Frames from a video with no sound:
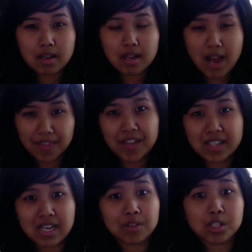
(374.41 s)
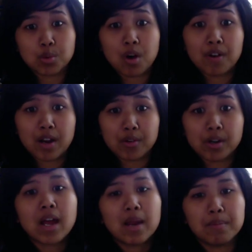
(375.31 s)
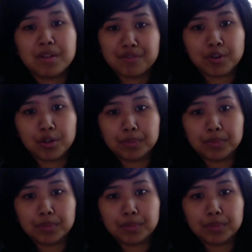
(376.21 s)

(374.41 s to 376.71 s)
cut that down to 1,200 and be full.